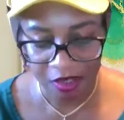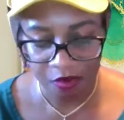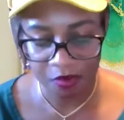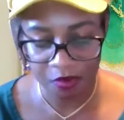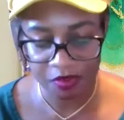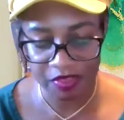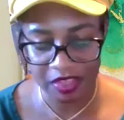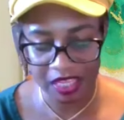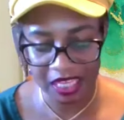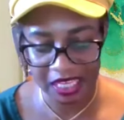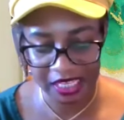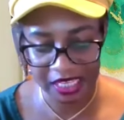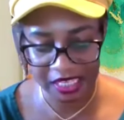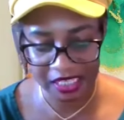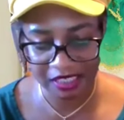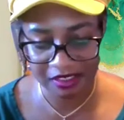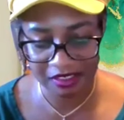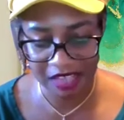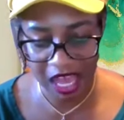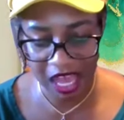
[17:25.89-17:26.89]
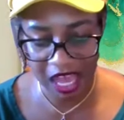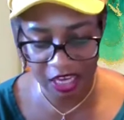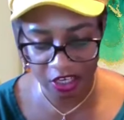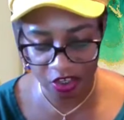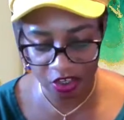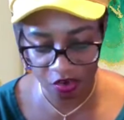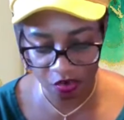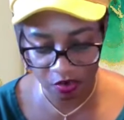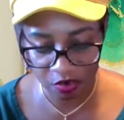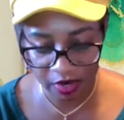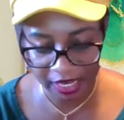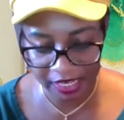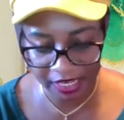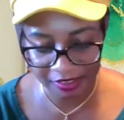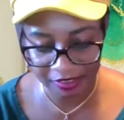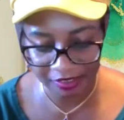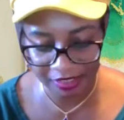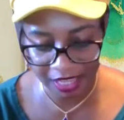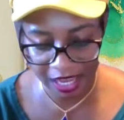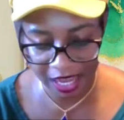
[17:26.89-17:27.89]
with ease and grace.